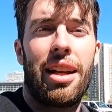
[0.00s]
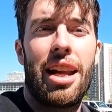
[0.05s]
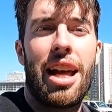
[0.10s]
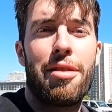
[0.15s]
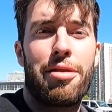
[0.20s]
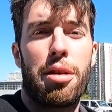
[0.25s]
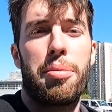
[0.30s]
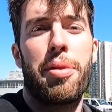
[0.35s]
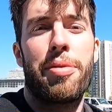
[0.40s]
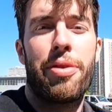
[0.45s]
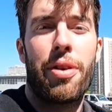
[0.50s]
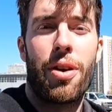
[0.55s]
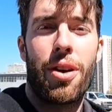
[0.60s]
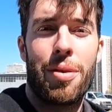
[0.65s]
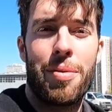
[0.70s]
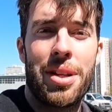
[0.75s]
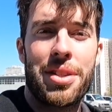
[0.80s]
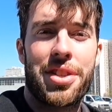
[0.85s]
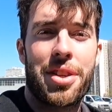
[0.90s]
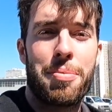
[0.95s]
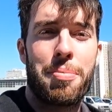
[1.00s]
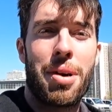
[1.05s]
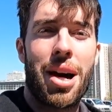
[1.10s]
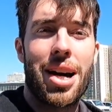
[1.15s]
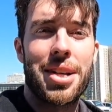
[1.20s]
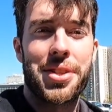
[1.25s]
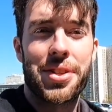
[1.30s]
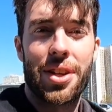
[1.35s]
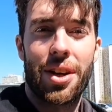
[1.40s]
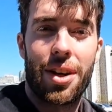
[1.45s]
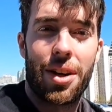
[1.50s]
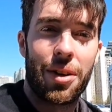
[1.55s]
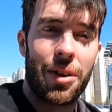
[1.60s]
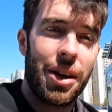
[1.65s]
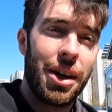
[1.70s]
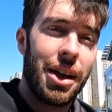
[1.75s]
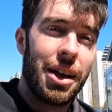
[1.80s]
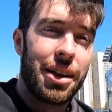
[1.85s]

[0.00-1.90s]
Level Performance in Moscow.